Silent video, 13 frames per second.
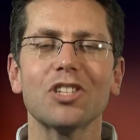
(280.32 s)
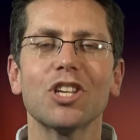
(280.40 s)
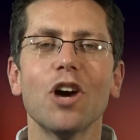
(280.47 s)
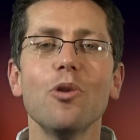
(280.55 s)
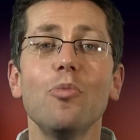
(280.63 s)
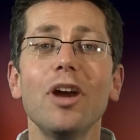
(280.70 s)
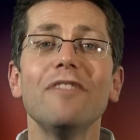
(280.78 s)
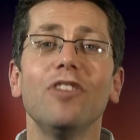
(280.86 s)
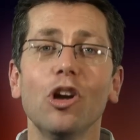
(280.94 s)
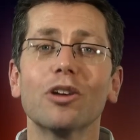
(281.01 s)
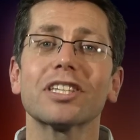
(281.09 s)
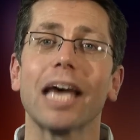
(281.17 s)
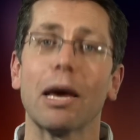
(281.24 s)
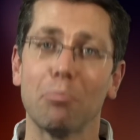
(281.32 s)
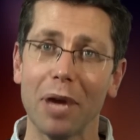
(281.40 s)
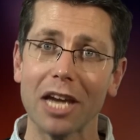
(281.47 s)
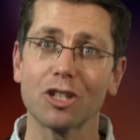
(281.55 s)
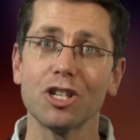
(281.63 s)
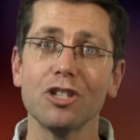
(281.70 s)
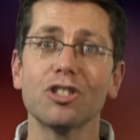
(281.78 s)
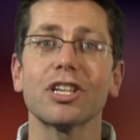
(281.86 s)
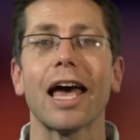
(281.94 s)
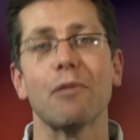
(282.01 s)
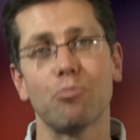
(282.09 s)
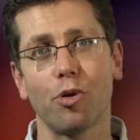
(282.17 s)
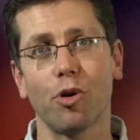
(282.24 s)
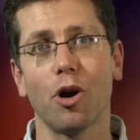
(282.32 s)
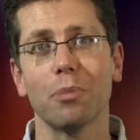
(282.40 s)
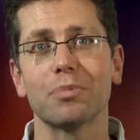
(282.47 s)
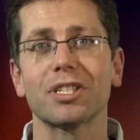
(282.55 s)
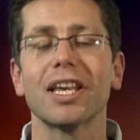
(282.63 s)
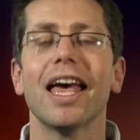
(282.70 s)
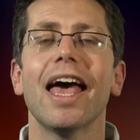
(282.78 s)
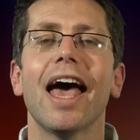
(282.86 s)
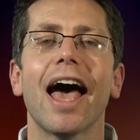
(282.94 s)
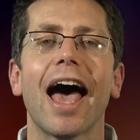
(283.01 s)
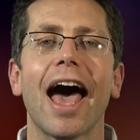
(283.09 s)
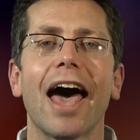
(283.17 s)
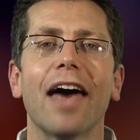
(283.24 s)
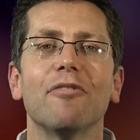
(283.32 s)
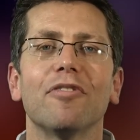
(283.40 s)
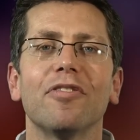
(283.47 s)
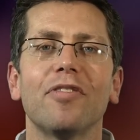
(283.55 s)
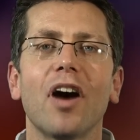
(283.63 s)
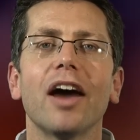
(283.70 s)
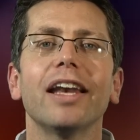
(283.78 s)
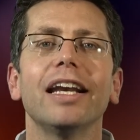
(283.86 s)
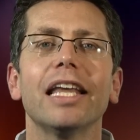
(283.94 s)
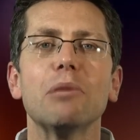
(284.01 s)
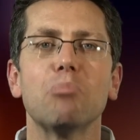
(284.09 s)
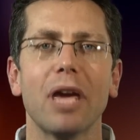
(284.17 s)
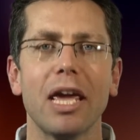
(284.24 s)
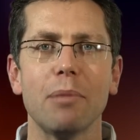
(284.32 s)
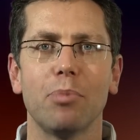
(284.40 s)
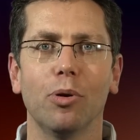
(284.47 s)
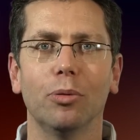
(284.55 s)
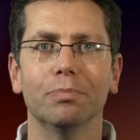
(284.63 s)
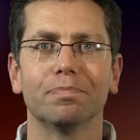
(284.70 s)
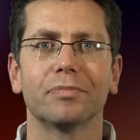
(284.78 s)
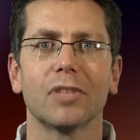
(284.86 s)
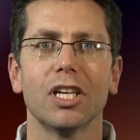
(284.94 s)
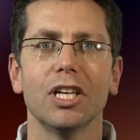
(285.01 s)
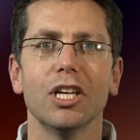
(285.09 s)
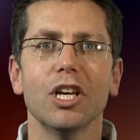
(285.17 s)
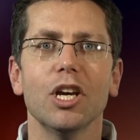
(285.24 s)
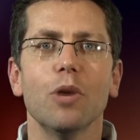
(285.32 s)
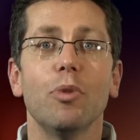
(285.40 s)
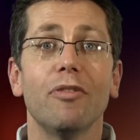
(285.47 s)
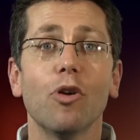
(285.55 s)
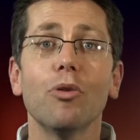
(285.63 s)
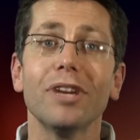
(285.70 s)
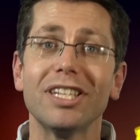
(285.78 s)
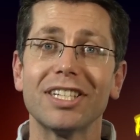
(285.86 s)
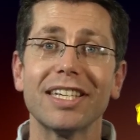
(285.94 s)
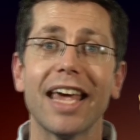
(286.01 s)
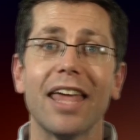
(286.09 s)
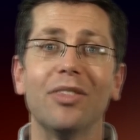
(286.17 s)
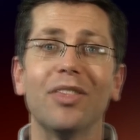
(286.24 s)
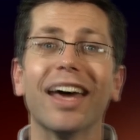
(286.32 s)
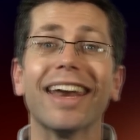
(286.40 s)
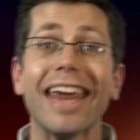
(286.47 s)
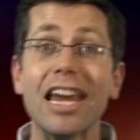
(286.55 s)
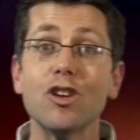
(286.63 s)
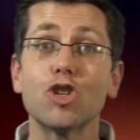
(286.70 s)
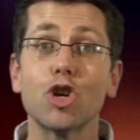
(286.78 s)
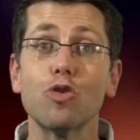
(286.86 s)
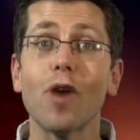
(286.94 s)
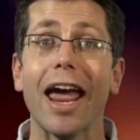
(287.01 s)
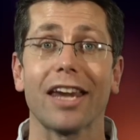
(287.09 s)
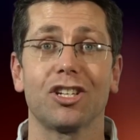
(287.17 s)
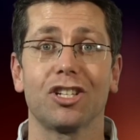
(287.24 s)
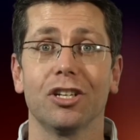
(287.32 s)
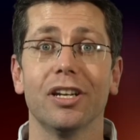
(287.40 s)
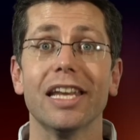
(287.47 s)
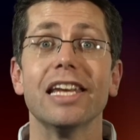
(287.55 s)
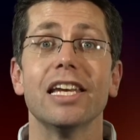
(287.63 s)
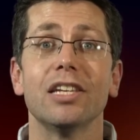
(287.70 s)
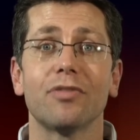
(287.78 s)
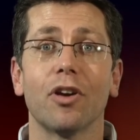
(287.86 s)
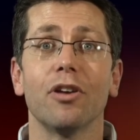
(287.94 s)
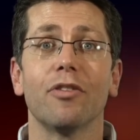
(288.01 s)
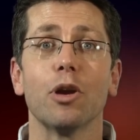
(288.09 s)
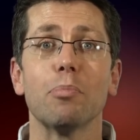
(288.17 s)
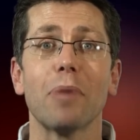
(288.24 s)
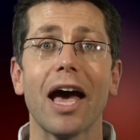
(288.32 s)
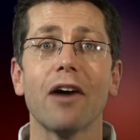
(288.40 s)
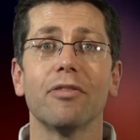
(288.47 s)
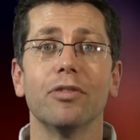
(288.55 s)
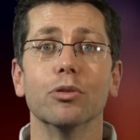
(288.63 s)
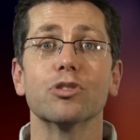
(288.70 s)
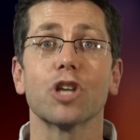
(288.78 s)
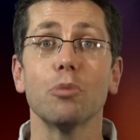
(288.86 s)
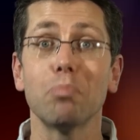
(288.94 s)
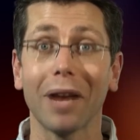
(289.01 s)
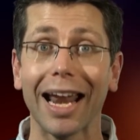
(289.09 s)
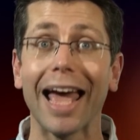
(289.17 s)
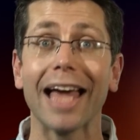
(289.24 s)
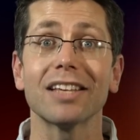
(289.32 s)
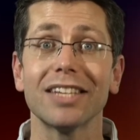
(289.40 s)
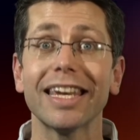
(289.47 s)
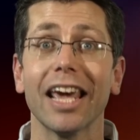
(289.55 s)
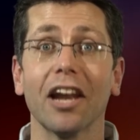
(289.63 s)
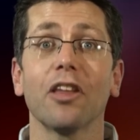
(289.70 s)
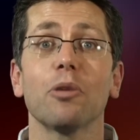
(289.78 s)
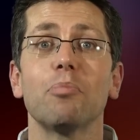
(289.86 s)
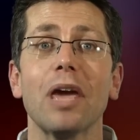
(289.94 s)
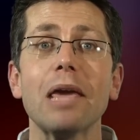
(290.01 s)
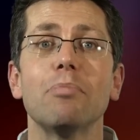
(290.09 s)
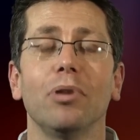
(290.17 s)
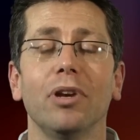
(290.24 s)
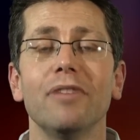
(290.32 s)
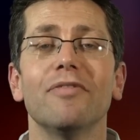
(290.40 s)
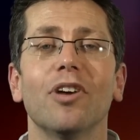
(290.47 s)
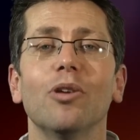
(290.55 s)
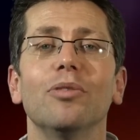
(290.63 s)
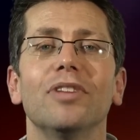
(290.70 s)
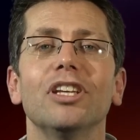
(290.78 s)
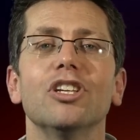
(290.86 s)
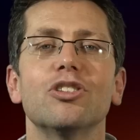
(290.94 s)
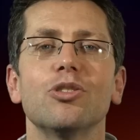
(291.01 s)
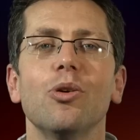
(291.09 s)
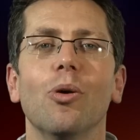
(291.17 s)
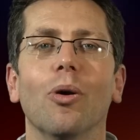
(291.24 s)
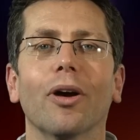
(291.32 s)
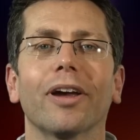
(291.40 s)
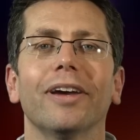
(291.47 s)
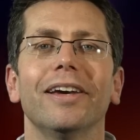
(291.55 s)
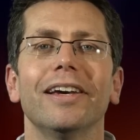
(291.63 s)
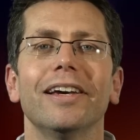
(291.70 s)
So we've looked at pictures and props, and finally people. We've already said that interaction is very, very powerful, so plan to get other people involved in your talk.